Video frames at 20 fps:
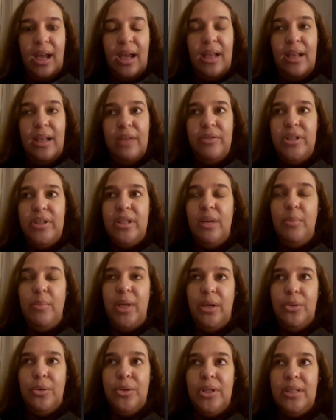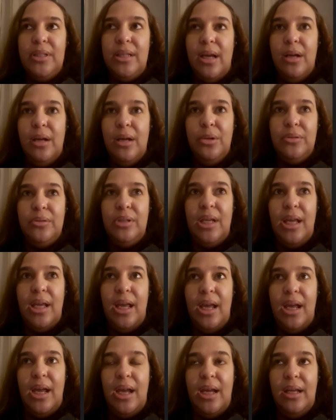And every time I go to town
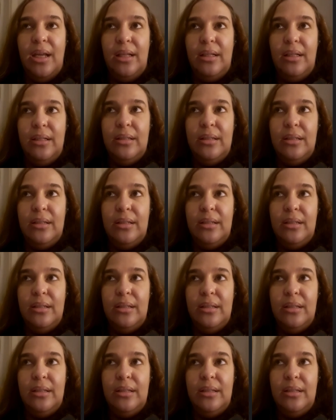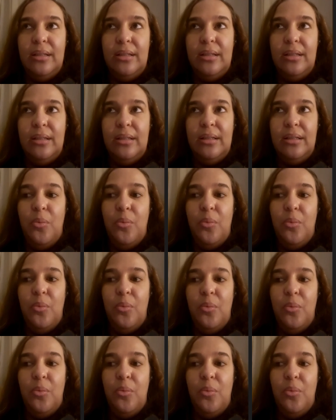and I
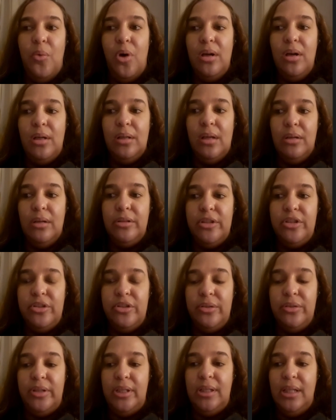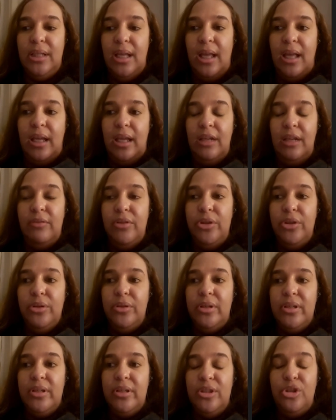walk along the street, even though
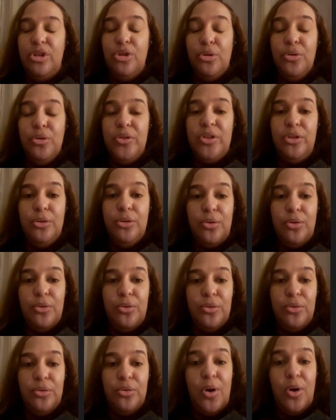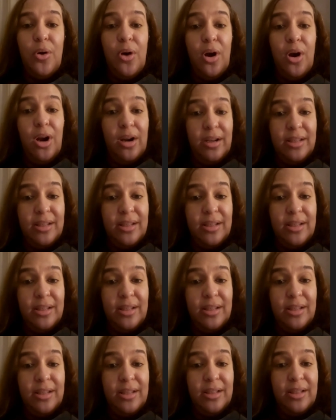there's no snow cone carts,
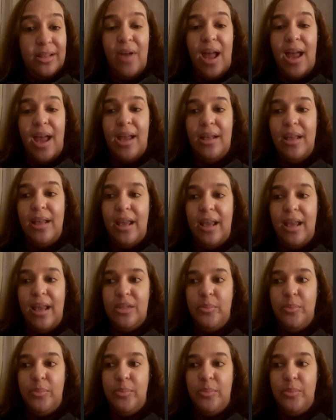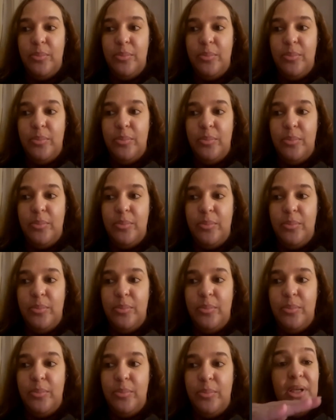I've had experiences
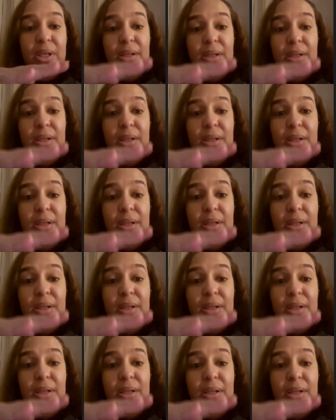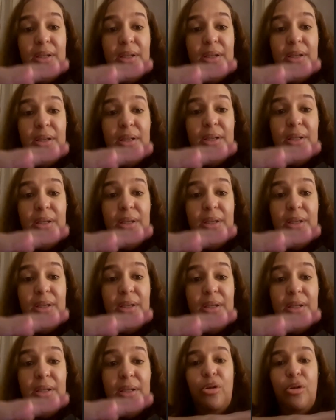where bees come and light on
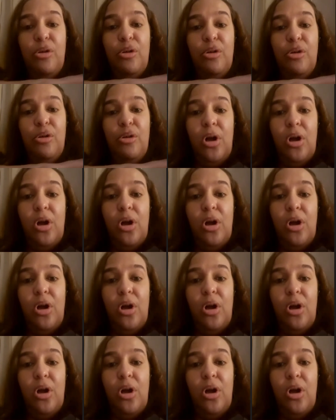my hand